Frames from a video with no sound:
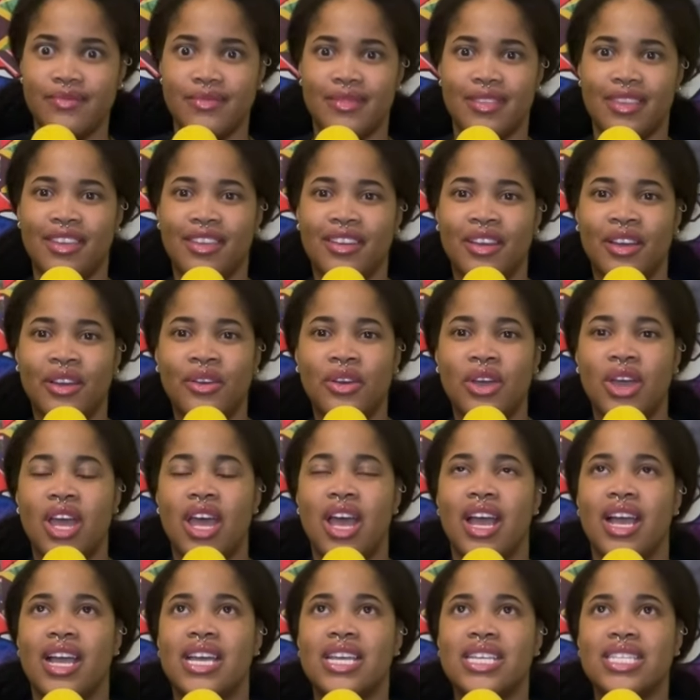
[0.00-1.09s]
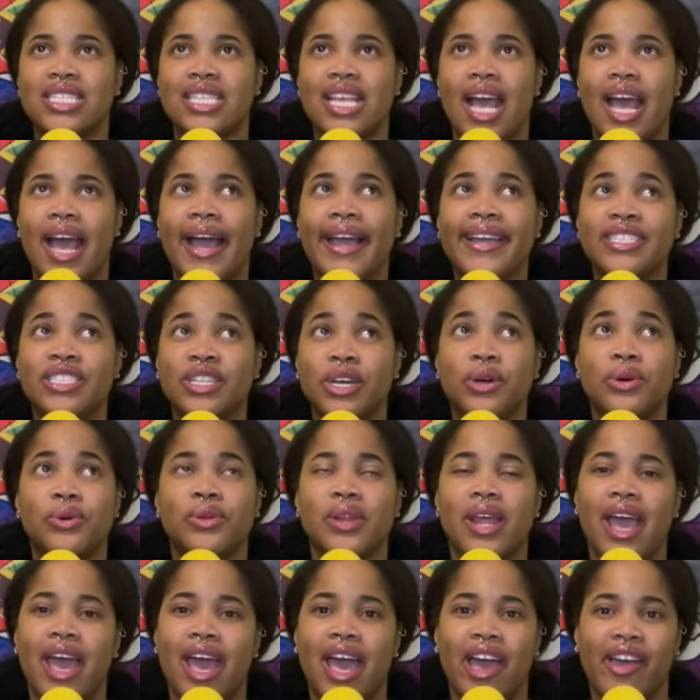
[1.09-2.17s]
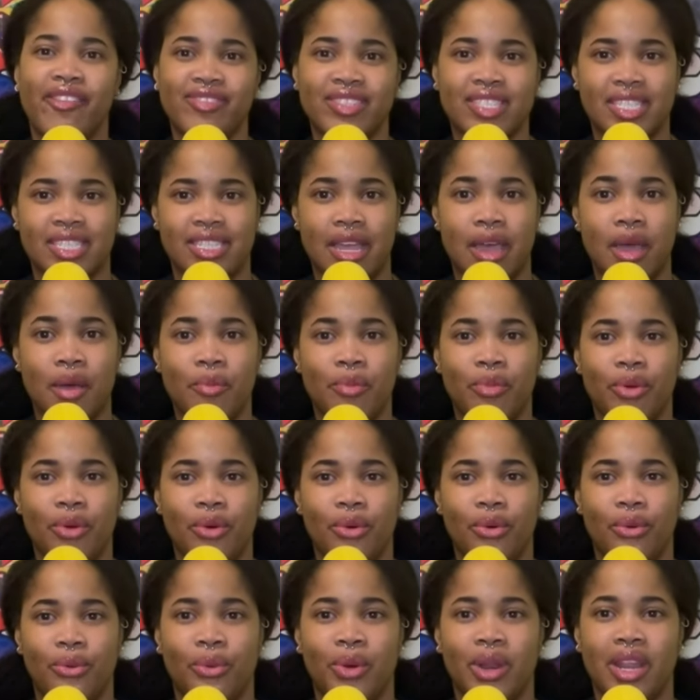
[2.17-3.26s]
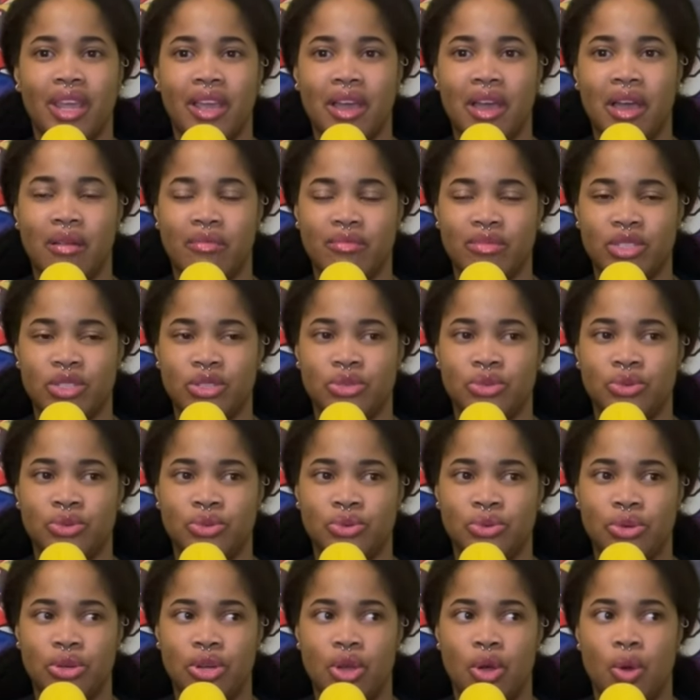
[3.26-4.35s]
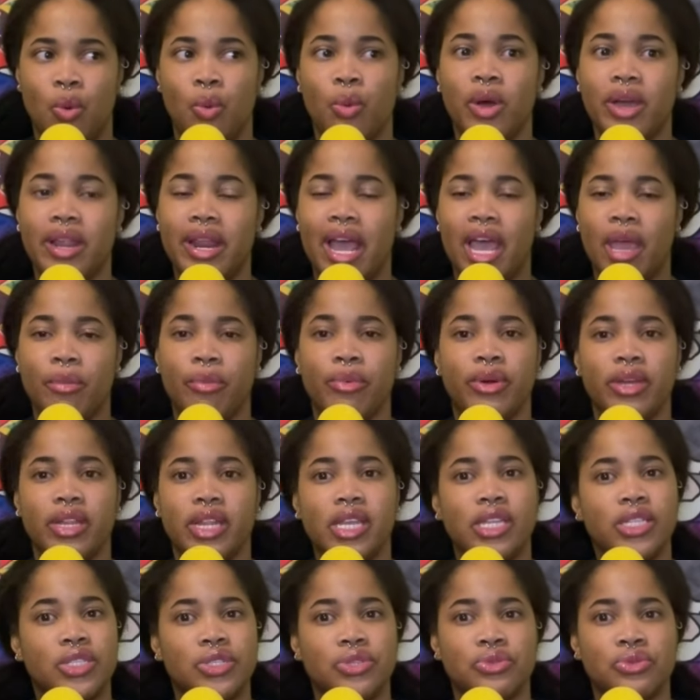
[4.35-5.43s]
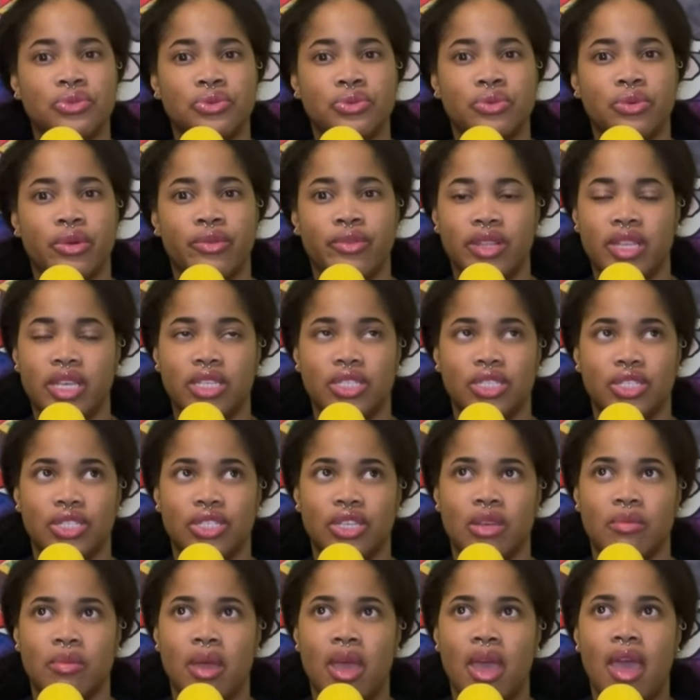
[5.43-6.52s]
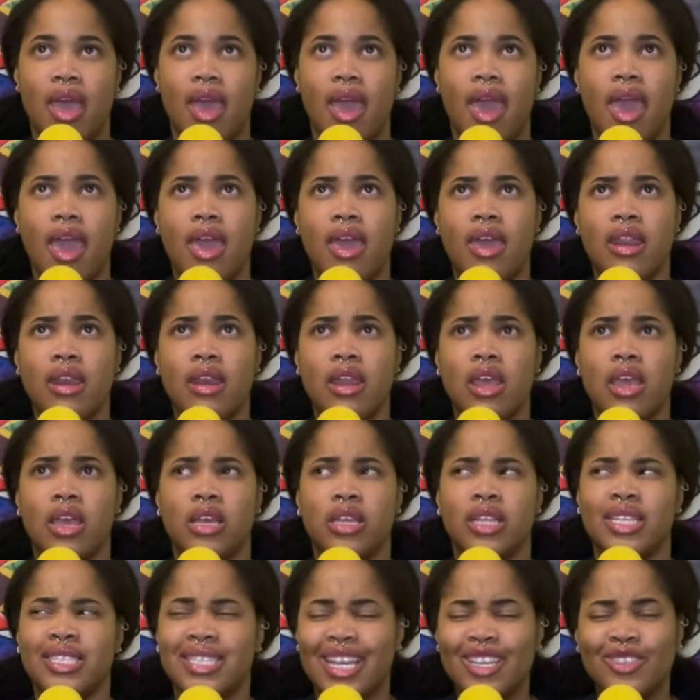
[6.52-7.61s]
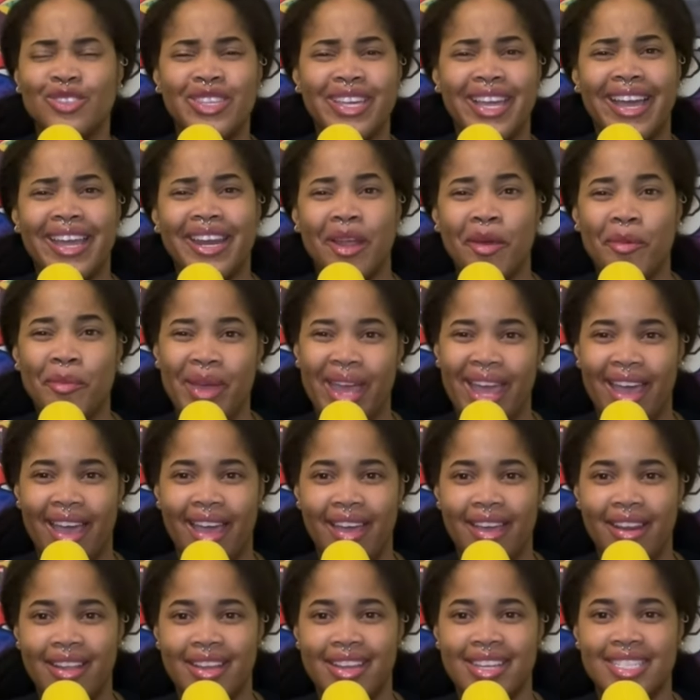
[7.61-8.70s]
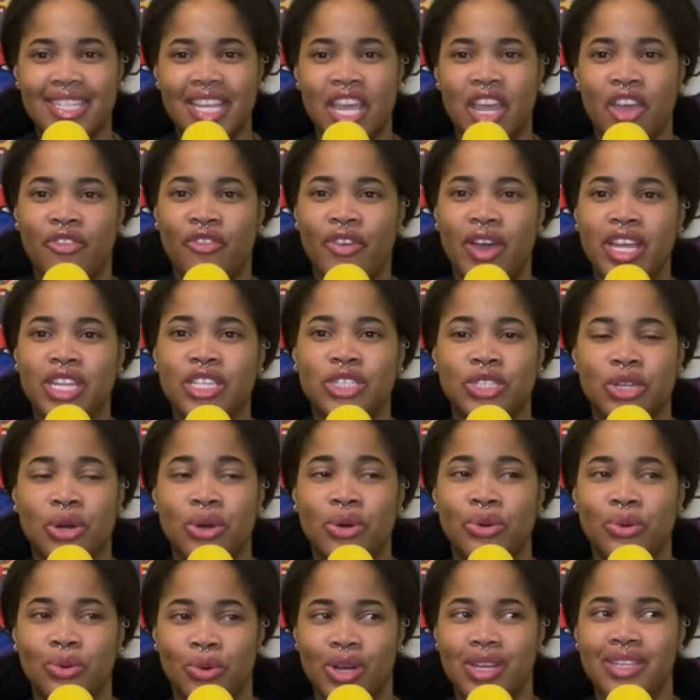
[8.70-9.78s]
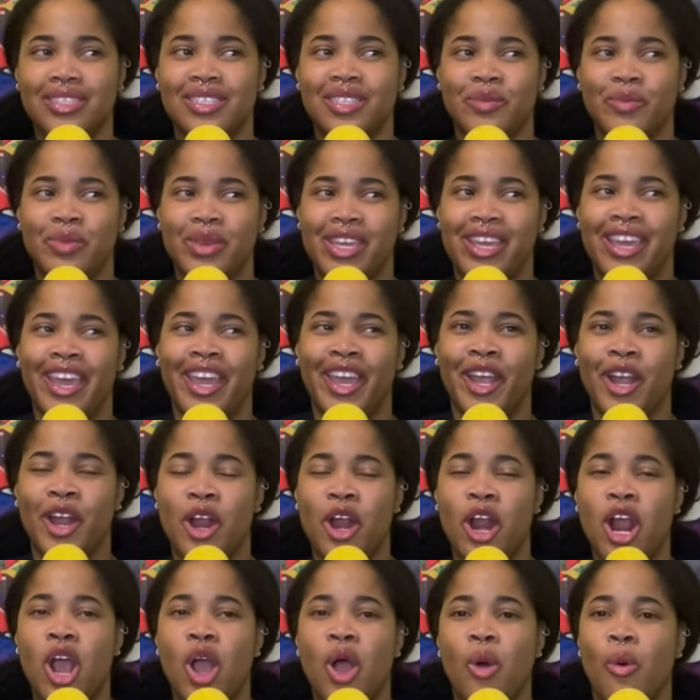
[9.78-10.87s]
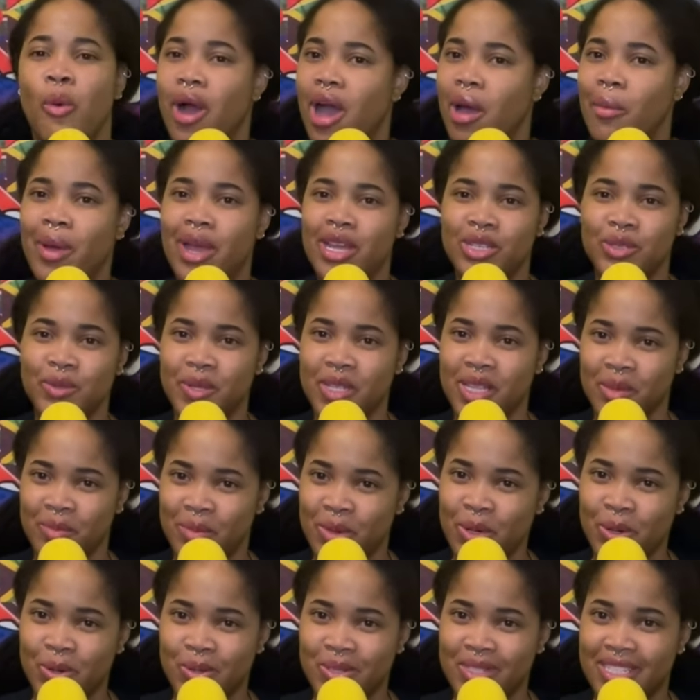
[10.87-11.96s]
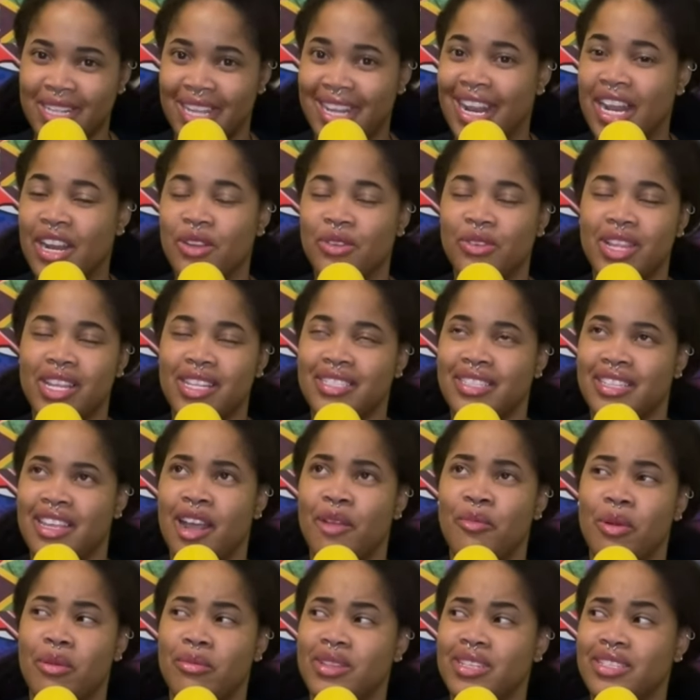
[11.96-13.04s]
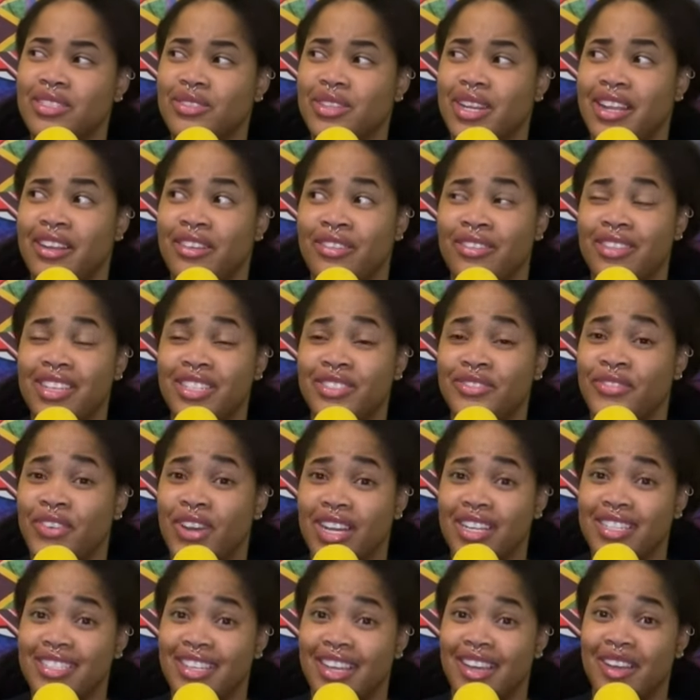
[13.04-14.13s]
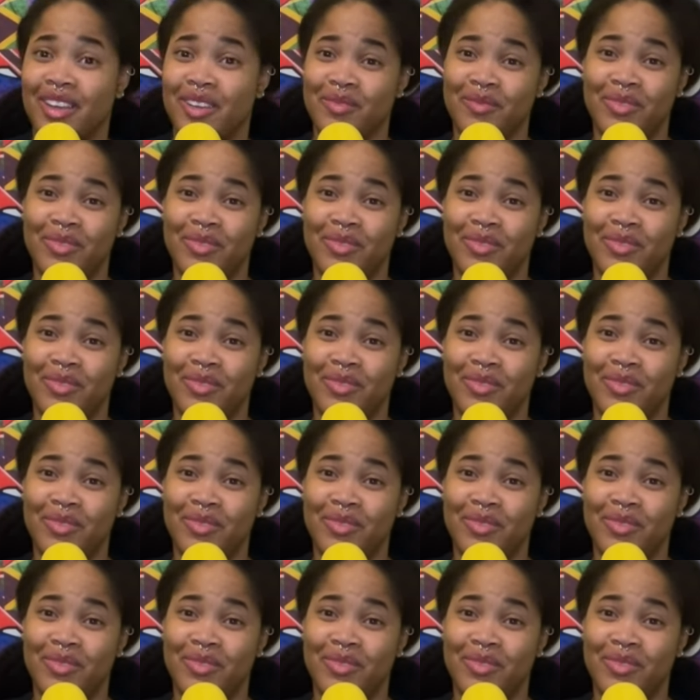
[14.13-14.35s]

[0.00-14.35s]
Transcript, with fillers: You know, cuz I don't half step when it comes to what I put into a relationship. And it's actually kind of bad because like if I don't want to be here, why am I doing the most? And I know that's y'all probably listen to like, girl, that's fucked up.